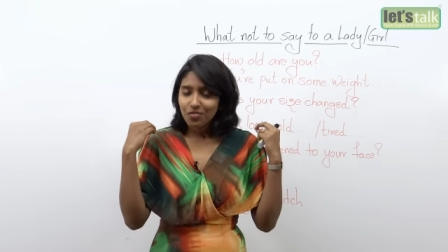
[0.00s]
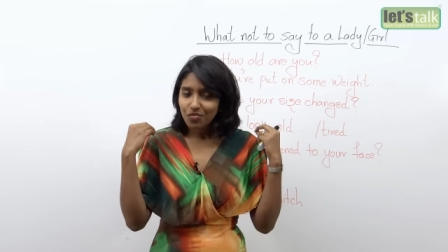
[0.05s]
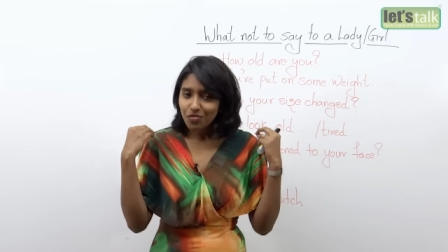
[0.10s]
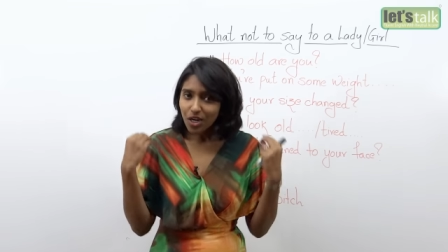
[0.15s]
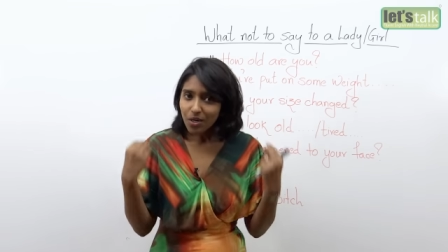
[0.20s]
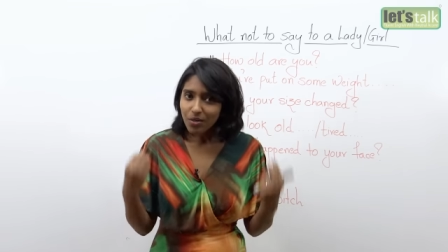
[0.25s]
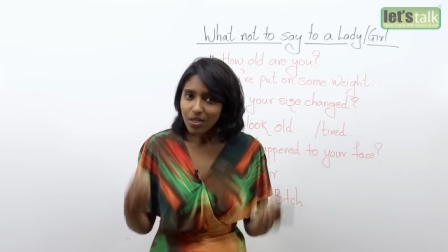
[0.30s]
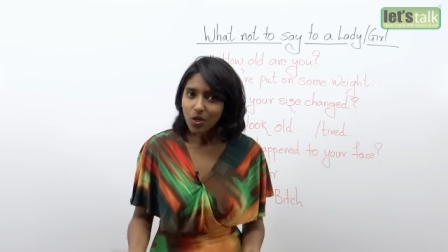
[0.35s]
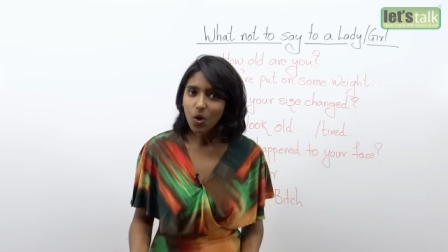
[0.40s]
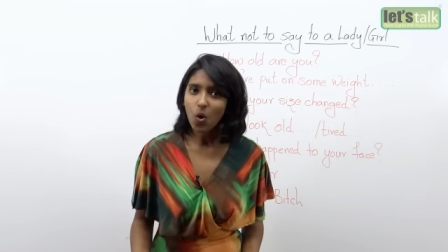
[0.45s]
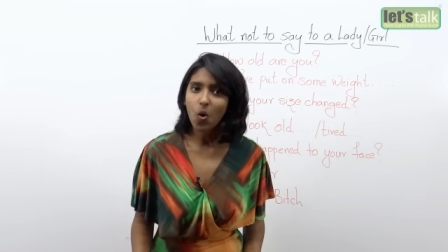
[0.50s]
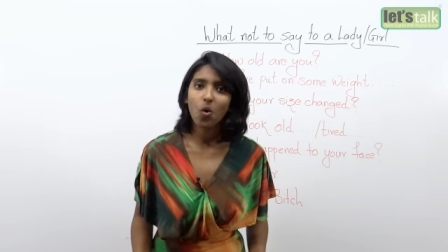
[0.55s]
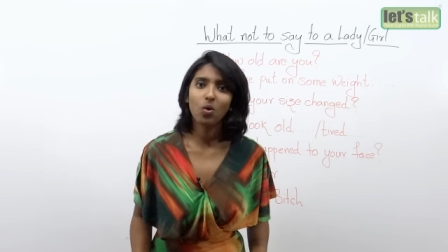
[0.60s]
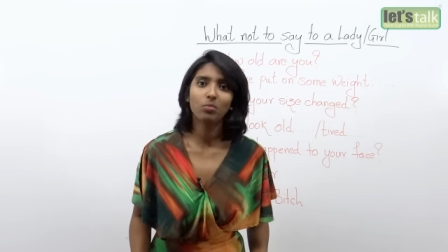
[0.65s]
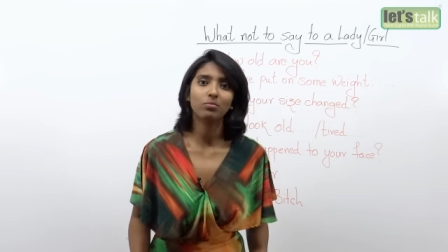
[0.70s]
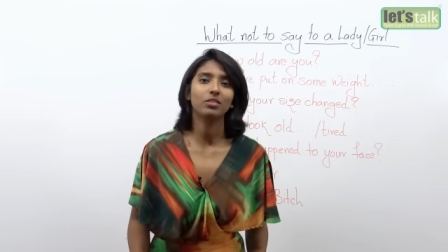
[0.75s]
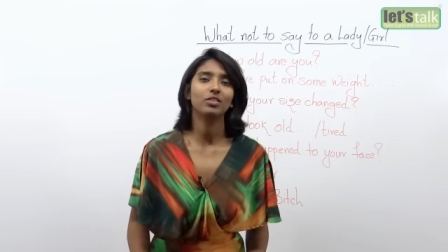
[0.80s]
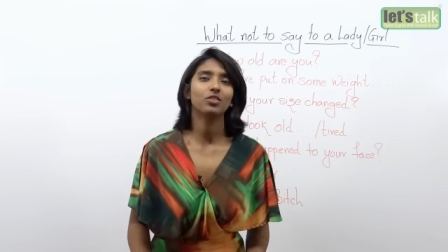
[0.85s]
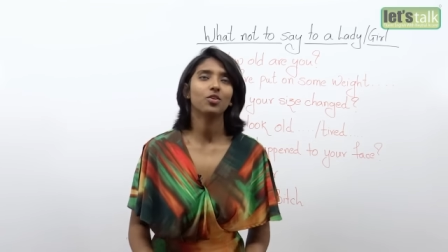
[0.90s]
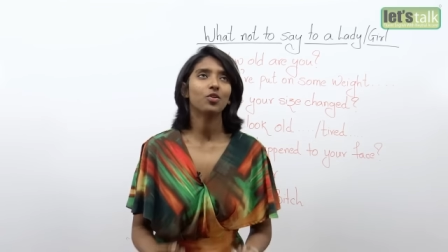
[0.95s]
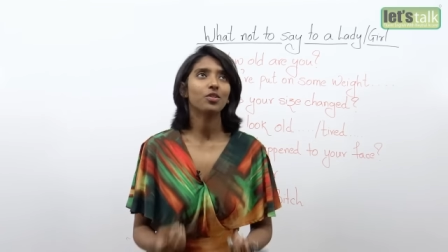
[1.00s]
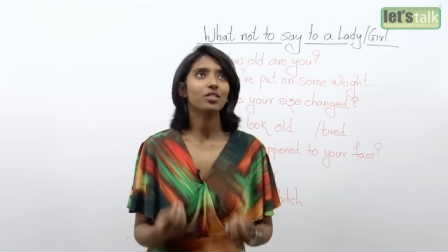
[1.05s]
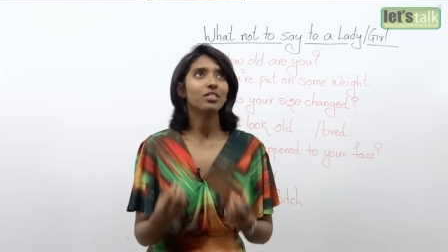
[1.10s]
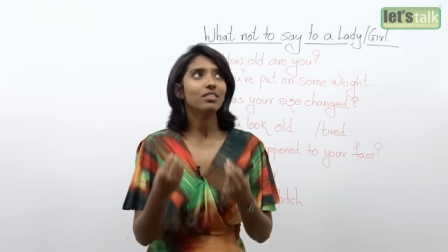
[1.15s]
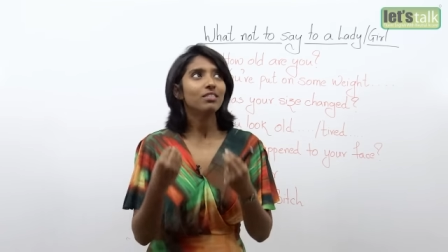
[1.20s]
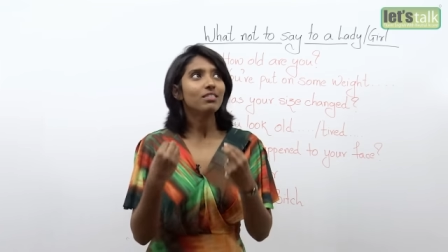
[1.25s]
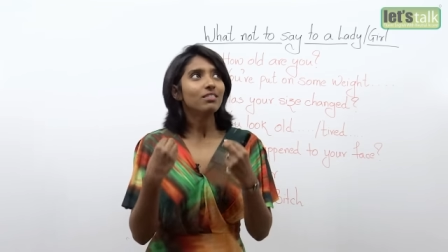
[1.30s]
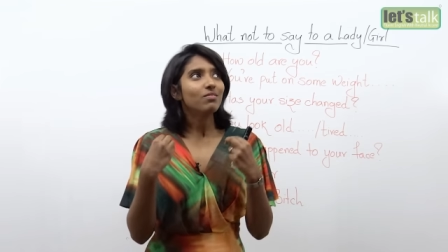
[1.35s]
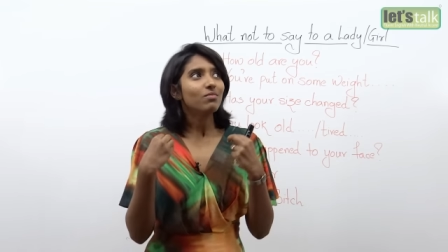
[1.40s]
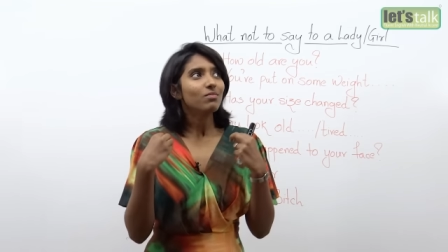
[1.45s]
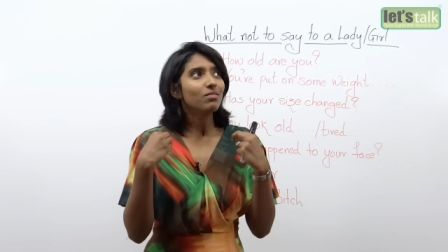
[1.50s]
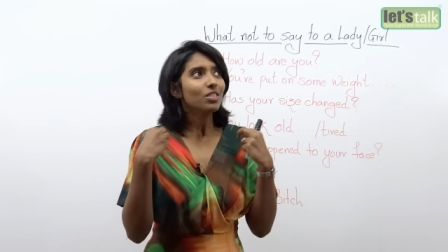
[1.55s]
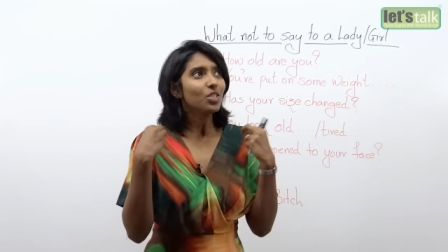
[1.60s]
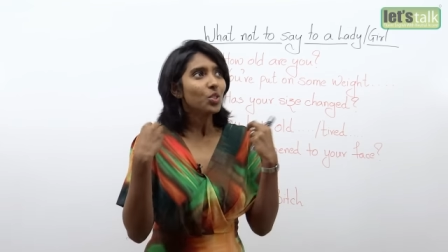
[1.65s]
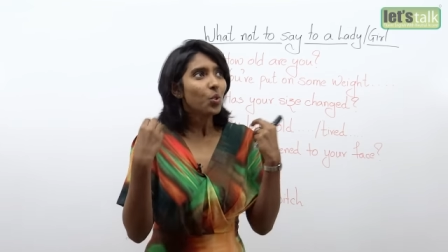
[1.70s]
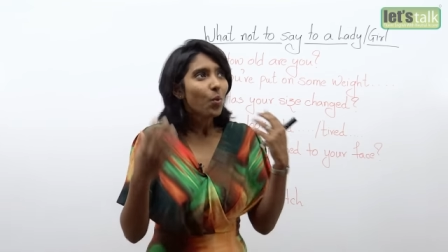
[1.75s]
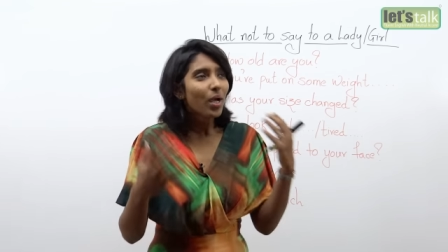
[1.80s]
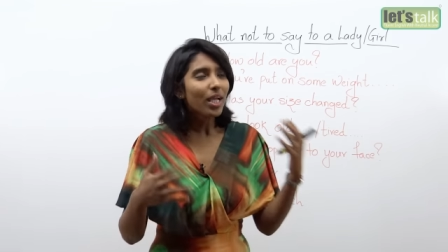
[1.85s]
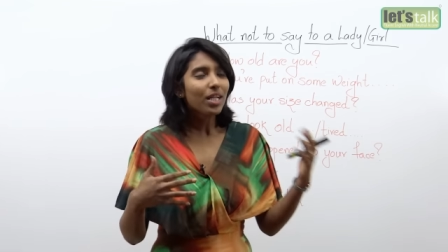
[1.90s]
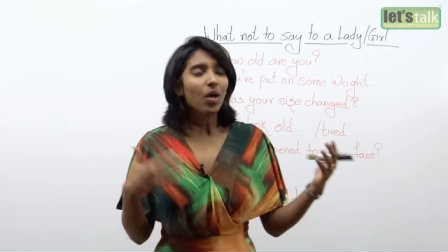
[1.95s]
very common, or
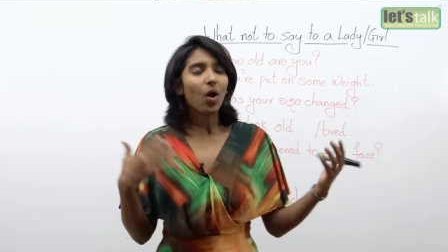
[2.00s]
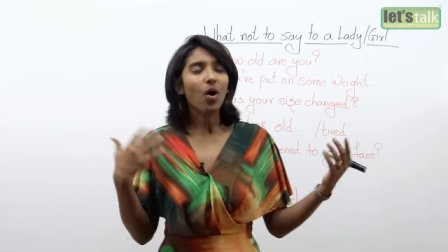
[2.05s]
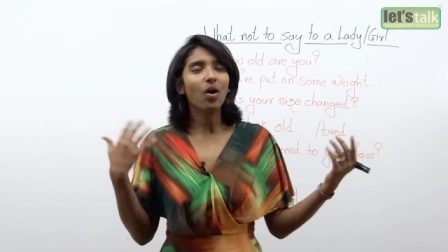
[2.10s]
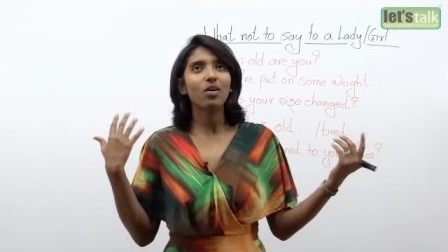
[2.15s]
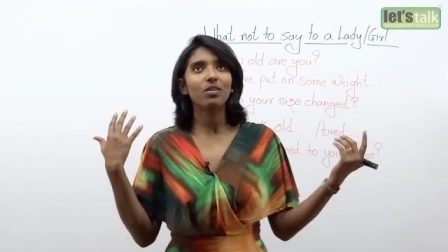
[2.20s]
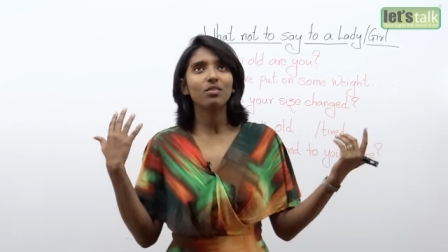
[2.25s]
it's quite,